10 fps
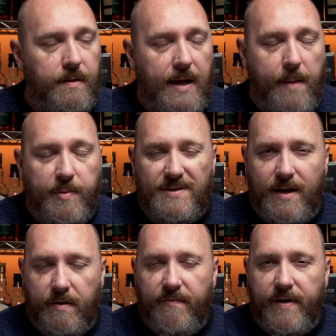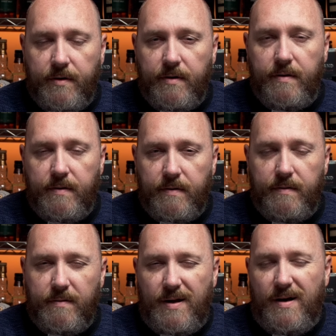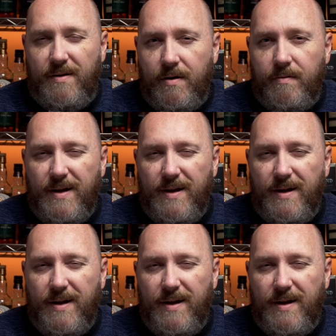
apple cider vinegar kind of note.